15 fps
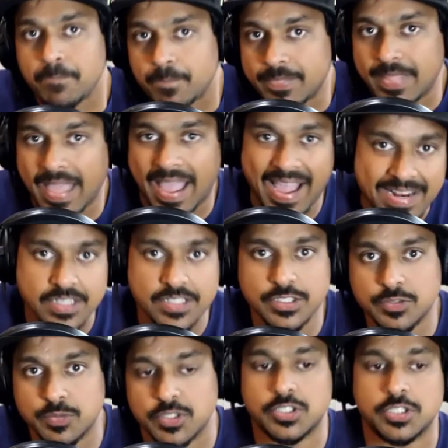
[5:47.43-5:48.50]
That
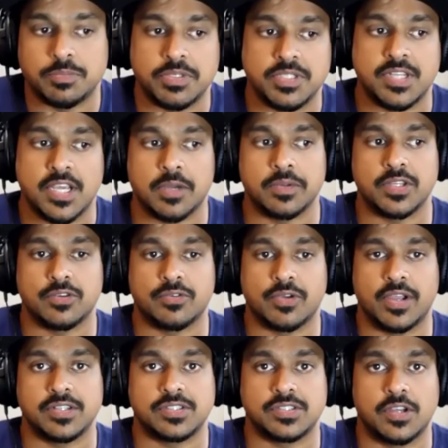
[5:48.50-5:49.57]
is what should be taken with a
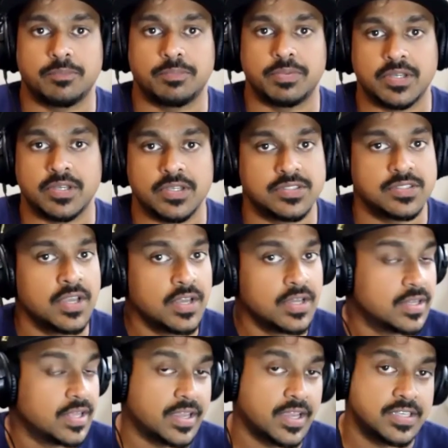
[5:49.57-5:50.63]
grain of salt, because
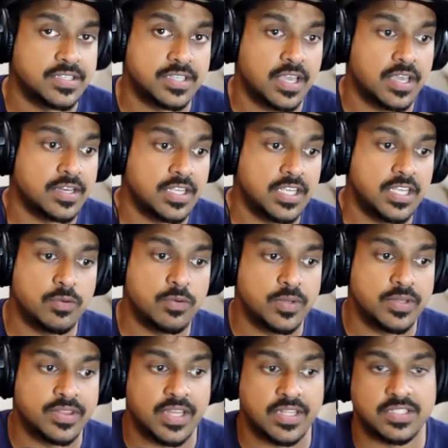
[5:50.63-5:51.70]
like I said, even
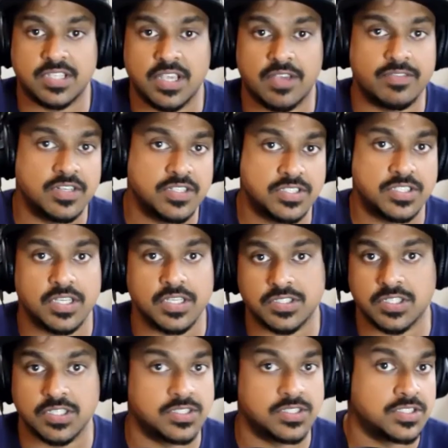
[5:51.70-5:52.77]
with that 7-6,
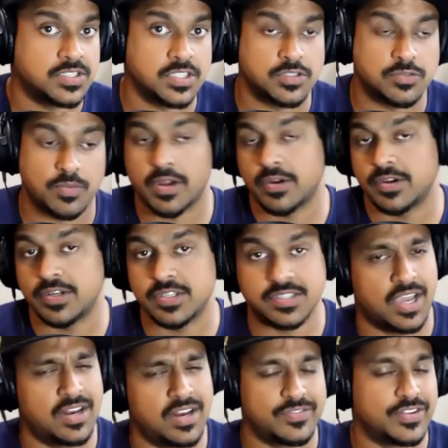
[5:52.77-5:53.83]
6-6 record, it's
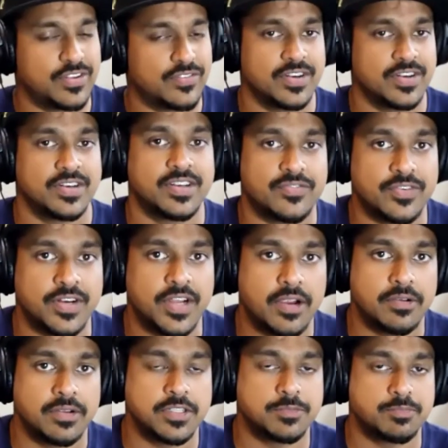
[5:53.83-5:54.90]
kind of different in different
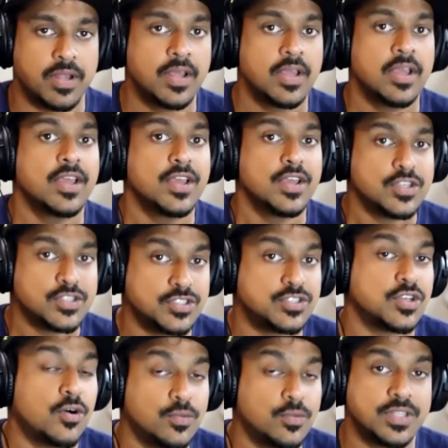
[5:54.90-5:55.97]
areas, but she's
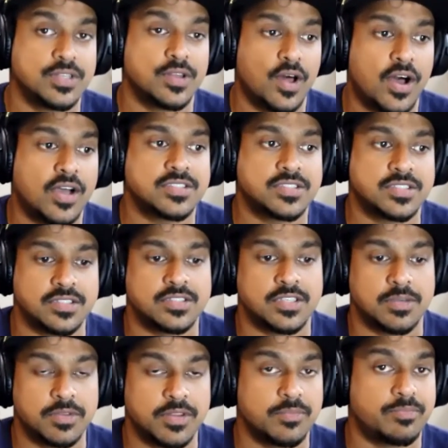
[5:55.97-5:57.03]
only lost to
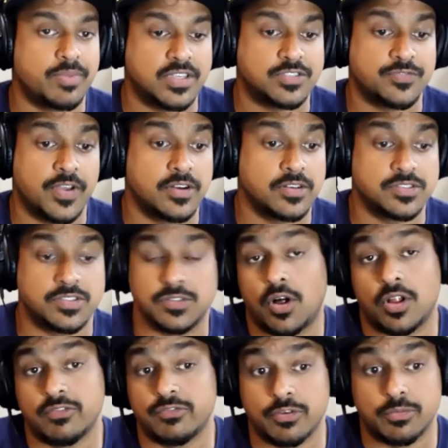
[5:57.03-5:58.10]
some of the best fighters, and
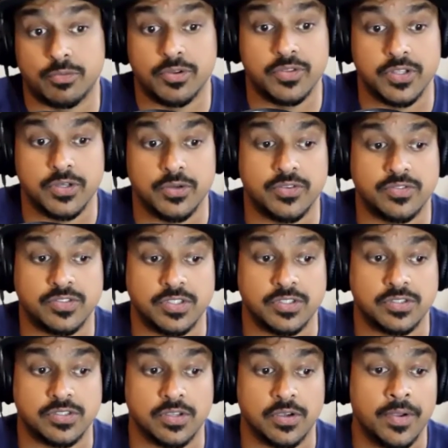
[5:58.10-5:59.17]
all of them are in the
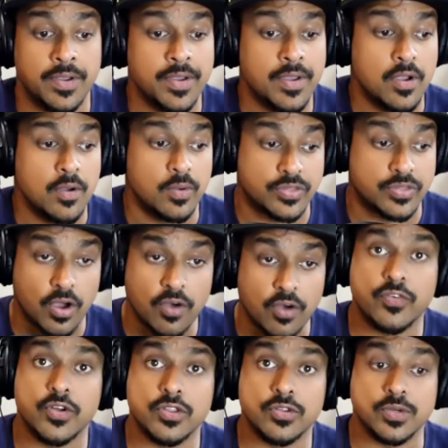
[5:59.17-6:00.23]
UFC. So without
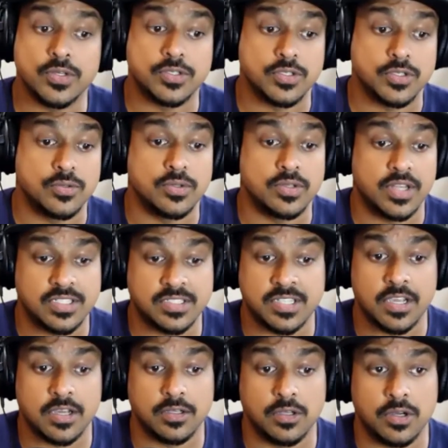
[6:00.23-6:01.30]
further ado, let's
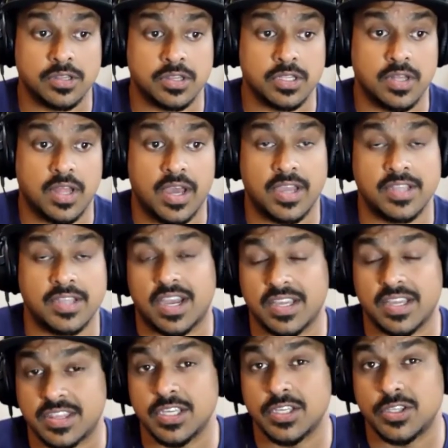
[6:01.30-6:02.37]
take a look at the lines. I think